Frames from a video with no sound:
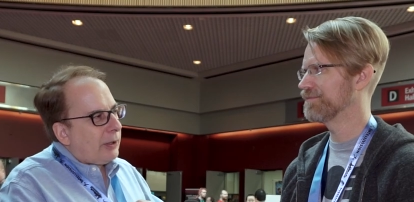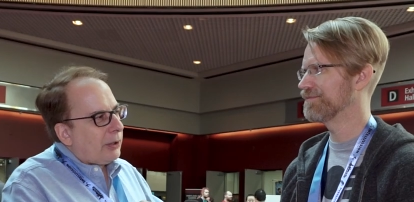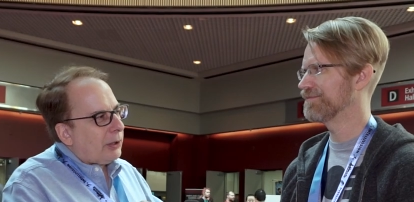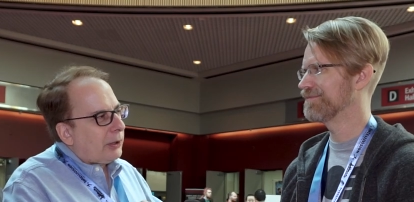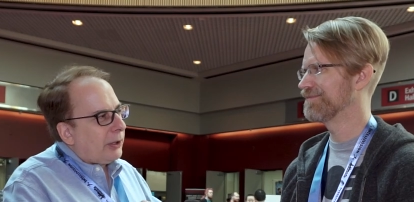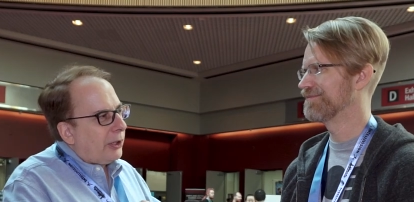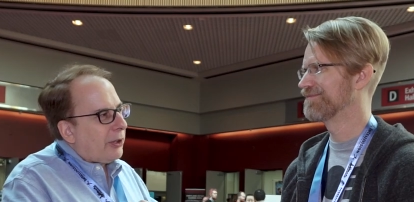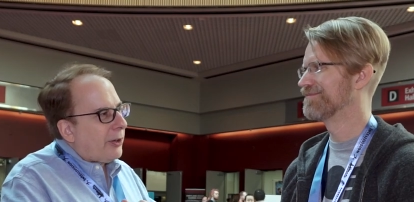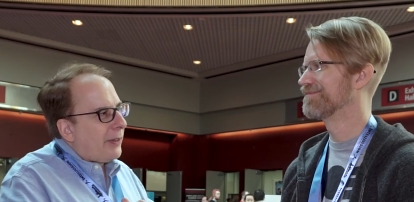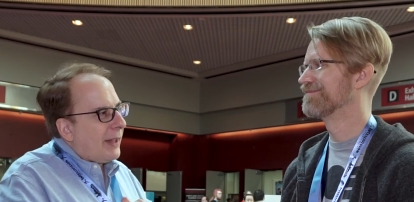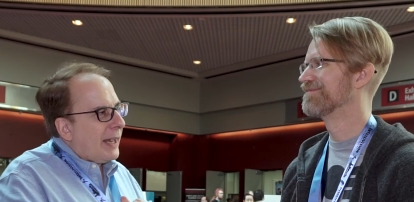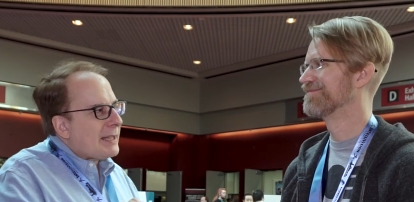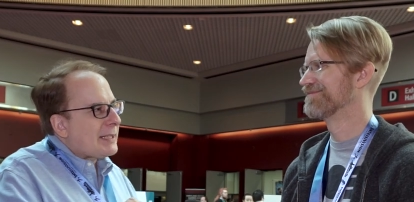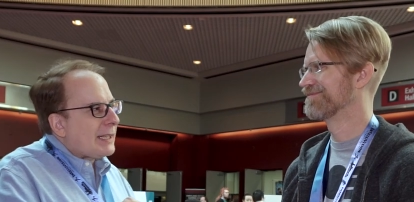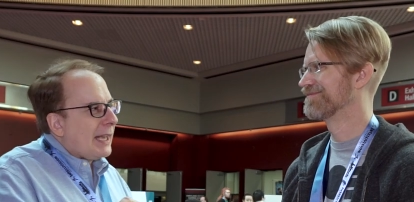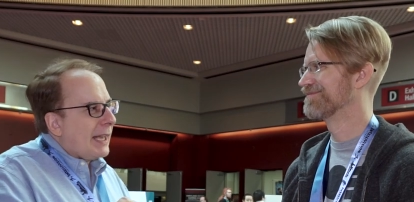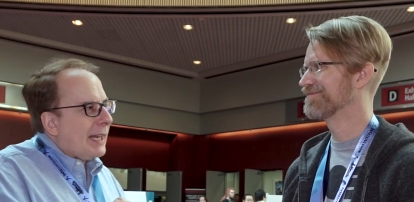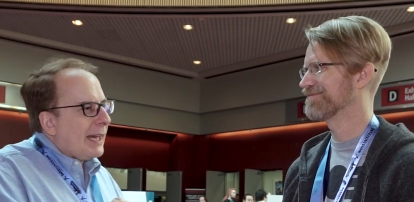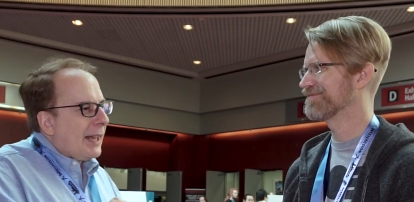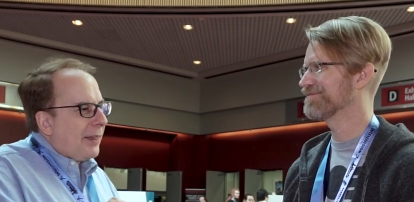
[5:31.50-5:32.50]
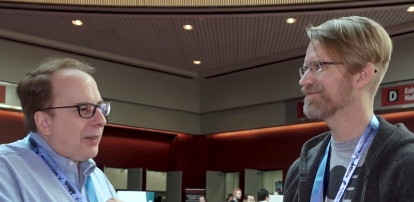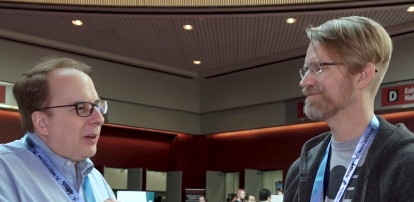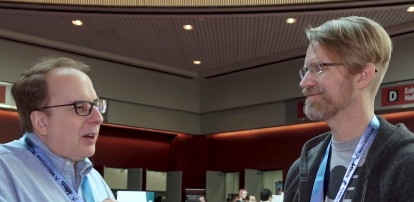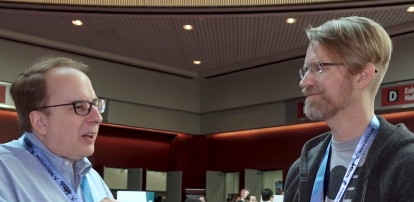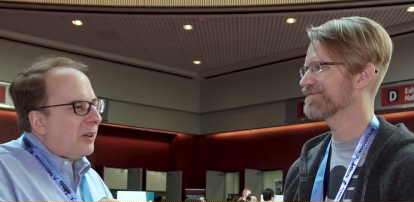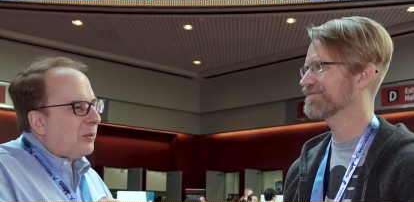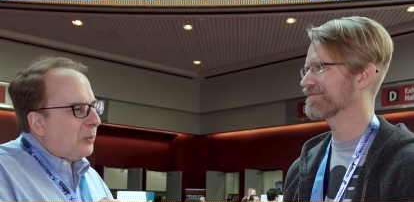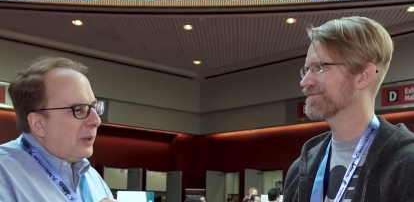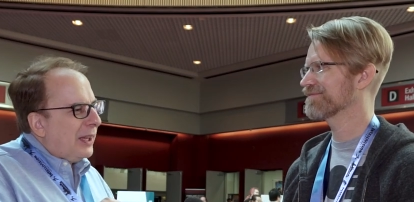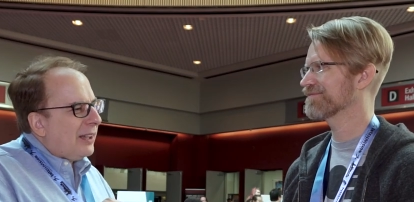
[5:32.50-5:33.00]
Speaker 1: earlier that day, and I
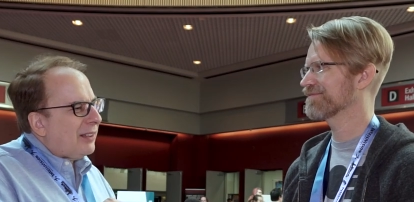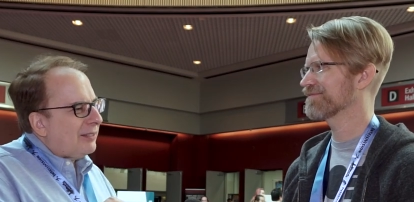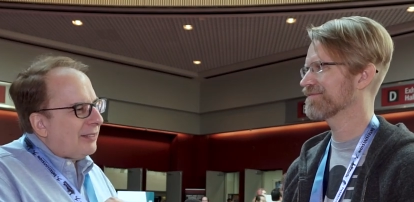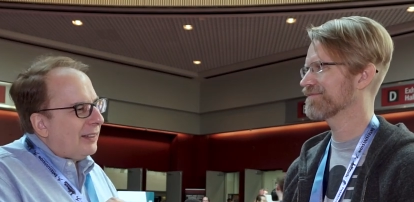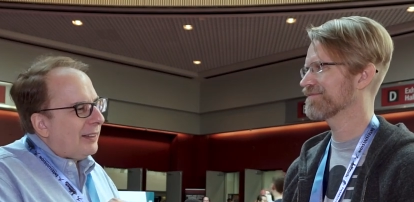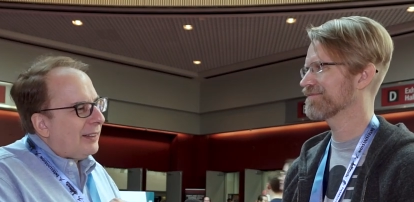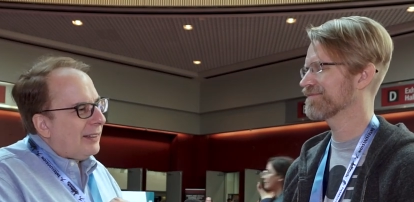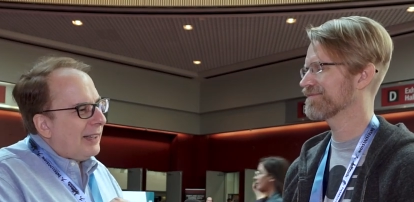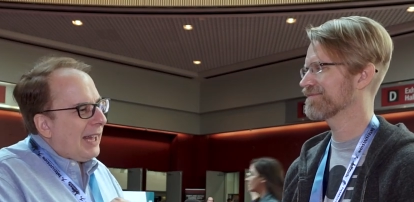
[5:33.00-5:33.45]
thought, well,